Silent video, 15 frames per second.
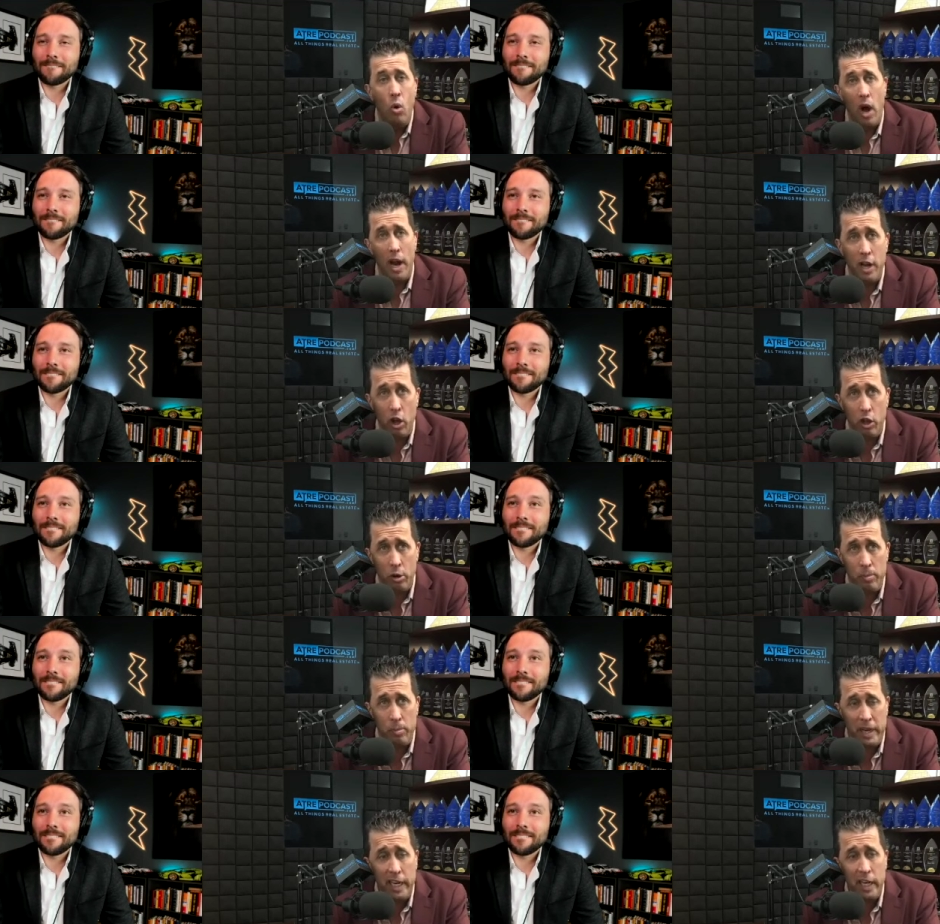Speaker 1: Well, I know there
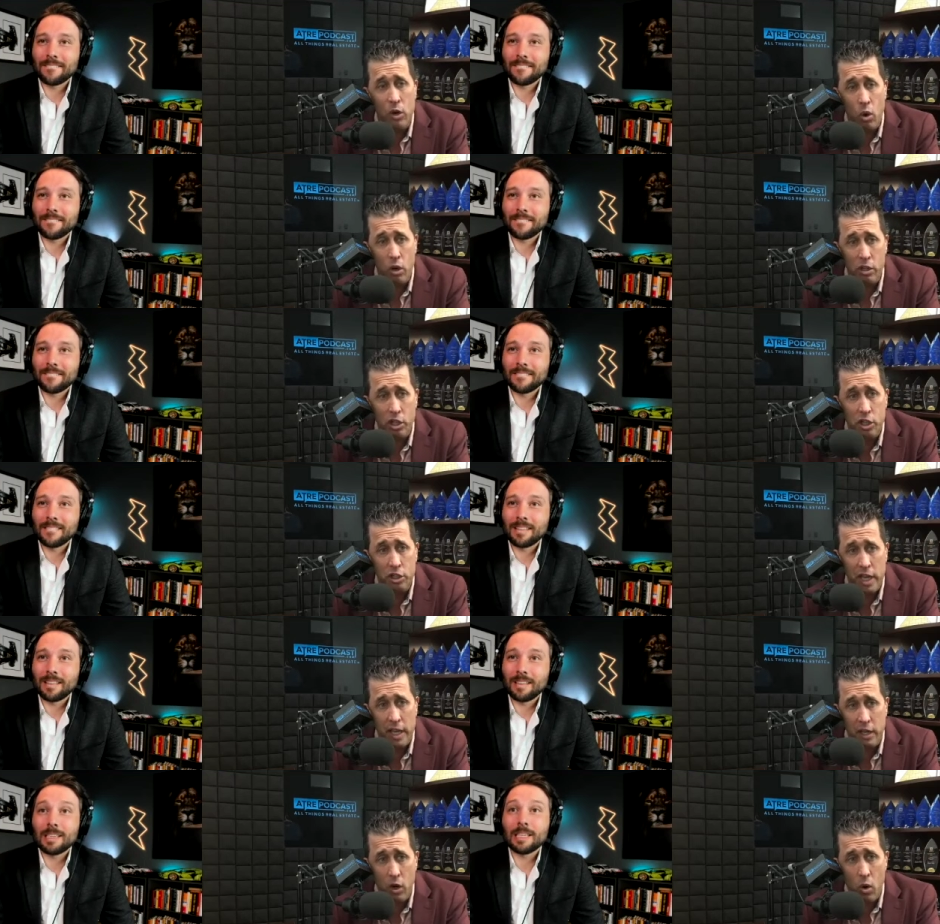are many courses you
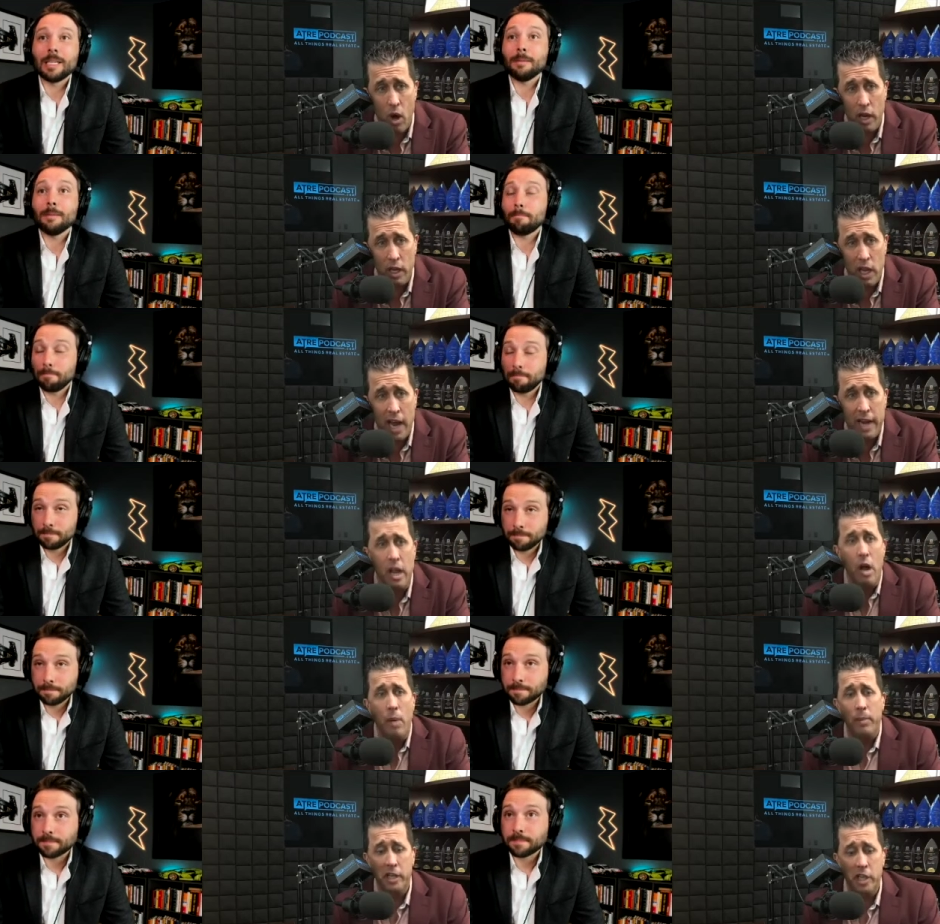said to go yep. online,
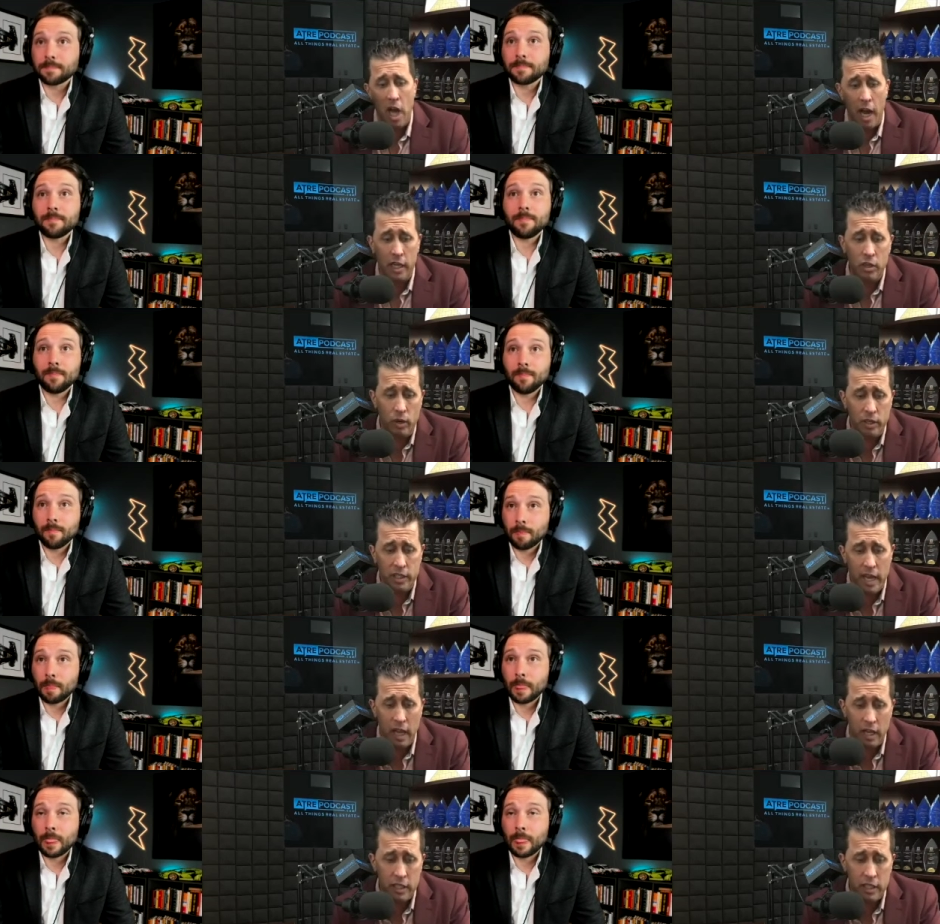but talk to us.
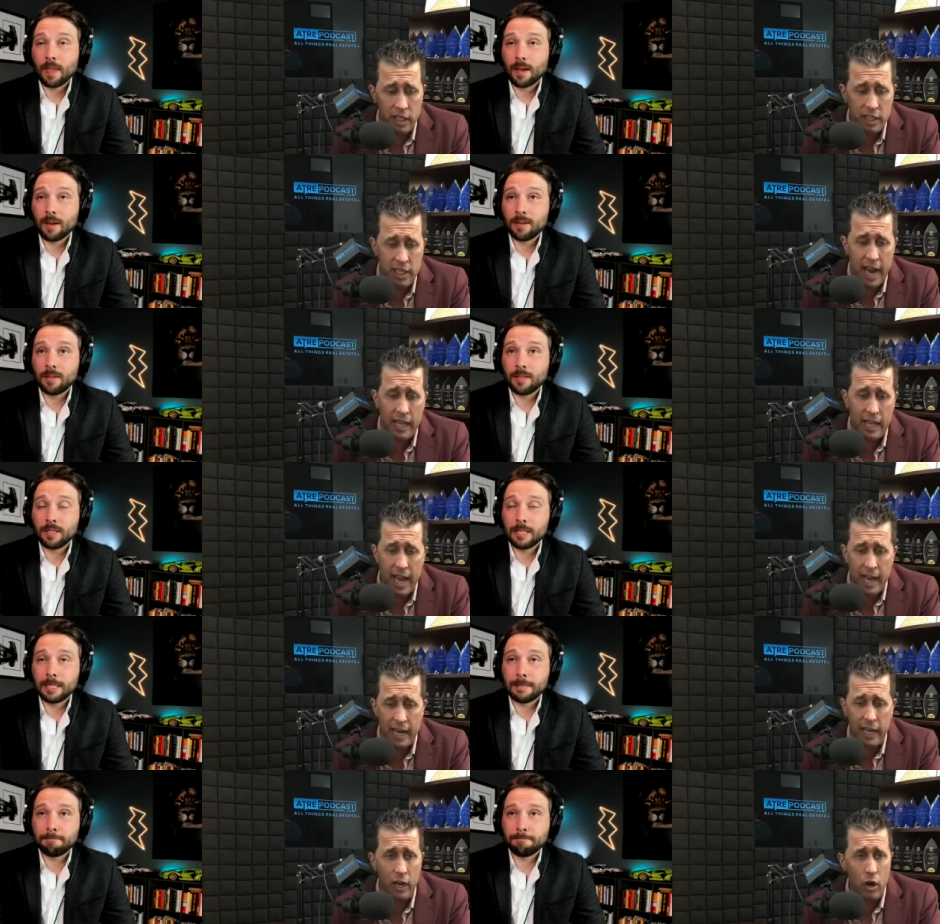Tell us exactly how
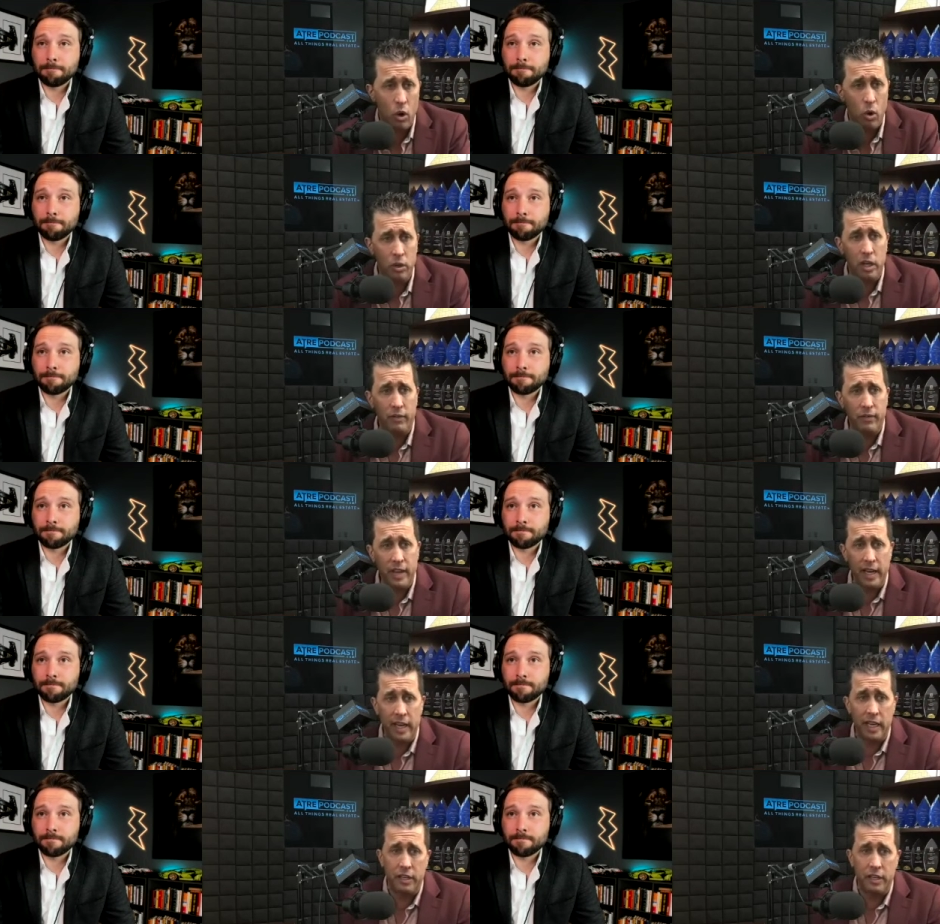to get a hold of you if they
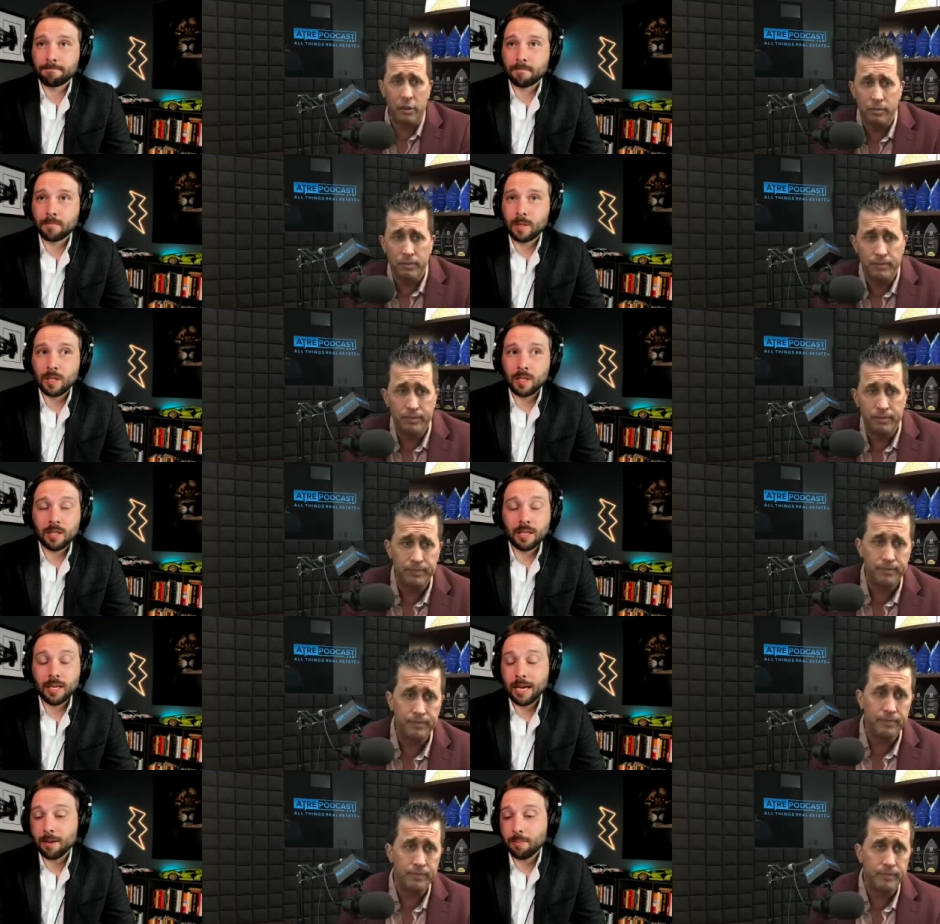need to.
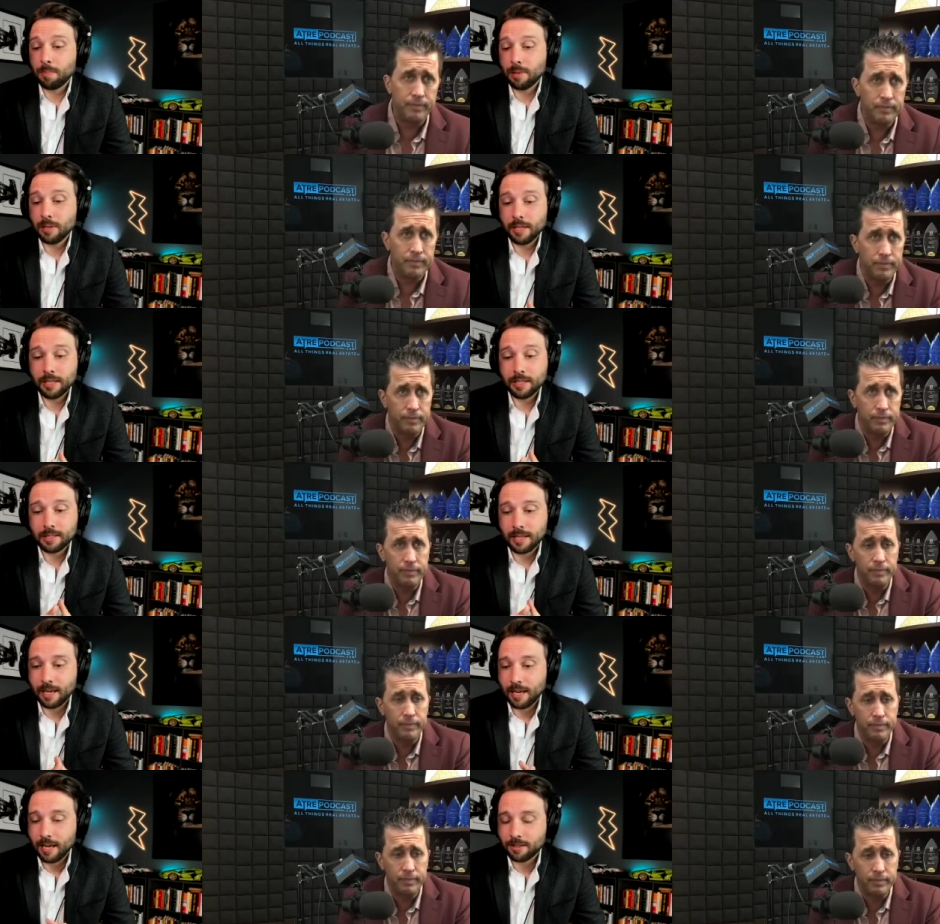
Speaker 2: Yeah, please
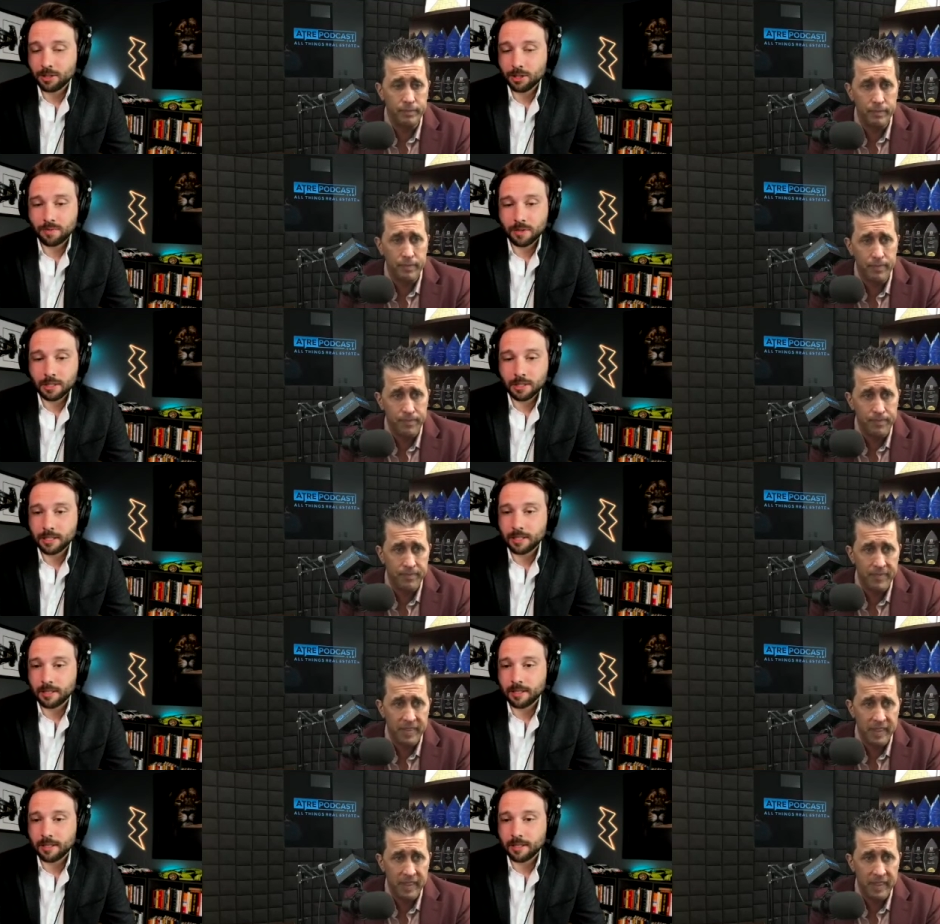just visit